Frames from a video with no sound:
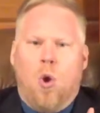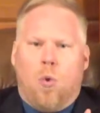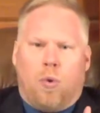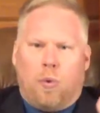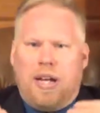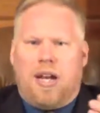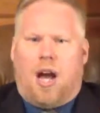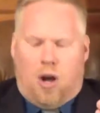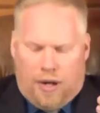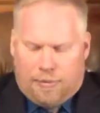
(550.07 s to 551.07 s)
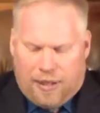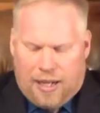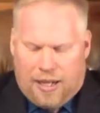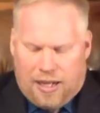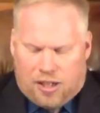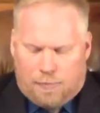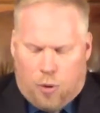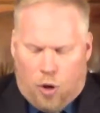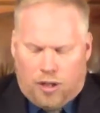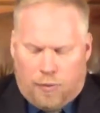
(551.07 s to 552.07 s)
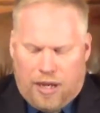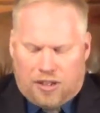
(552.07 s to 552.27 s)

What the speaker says: When we go, and it's important that we